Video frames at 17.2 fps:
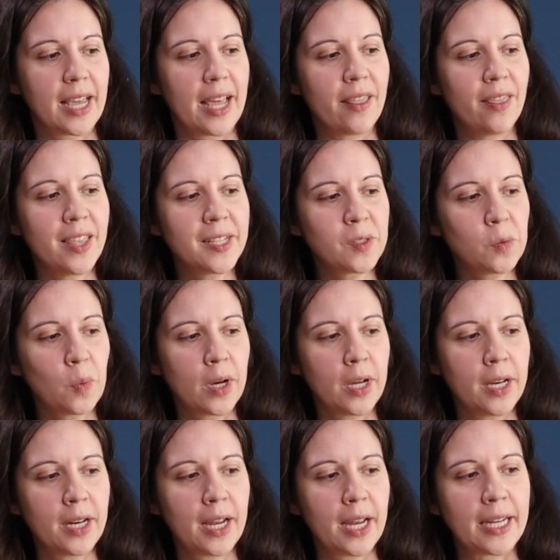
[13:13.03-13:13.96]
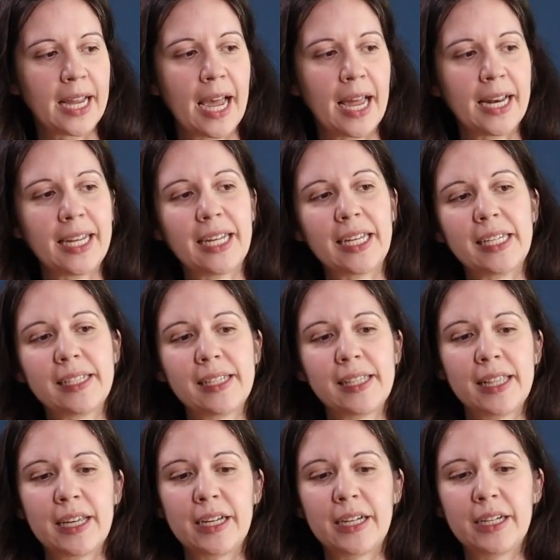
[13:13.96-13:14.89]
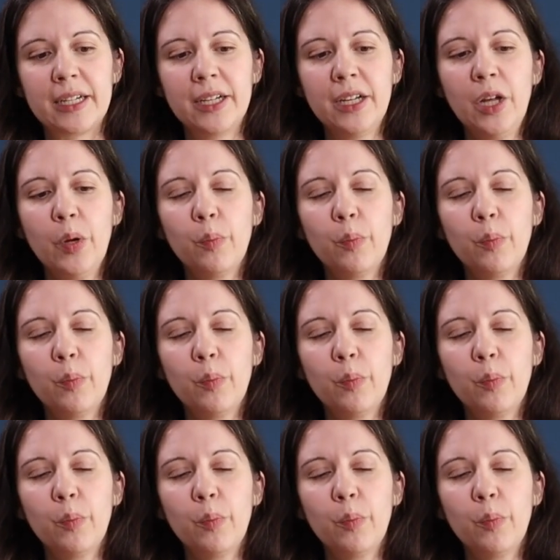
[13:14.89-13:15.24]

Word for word: And this one, again, is the